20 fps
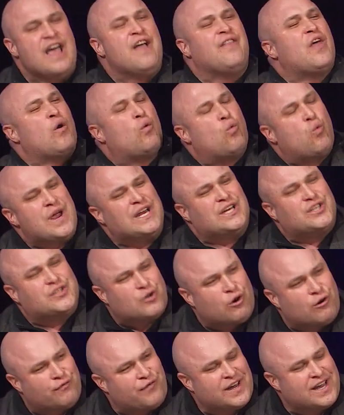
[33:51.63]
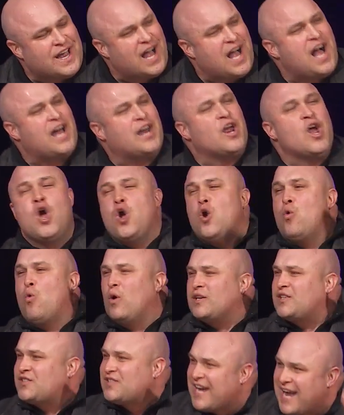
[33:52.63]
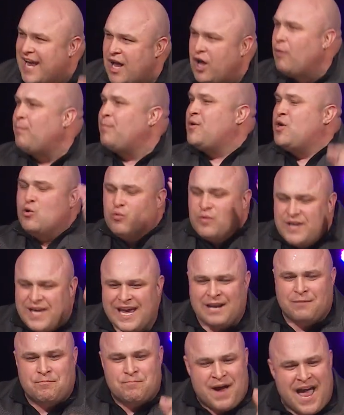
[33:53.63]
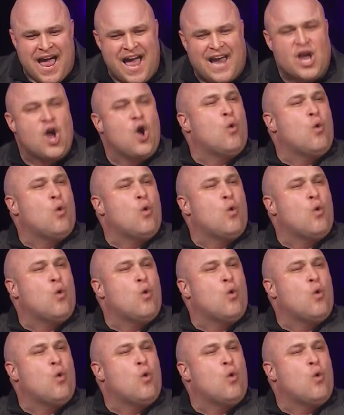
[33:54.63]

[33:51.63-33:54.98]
that we serve a God who wants to help you get back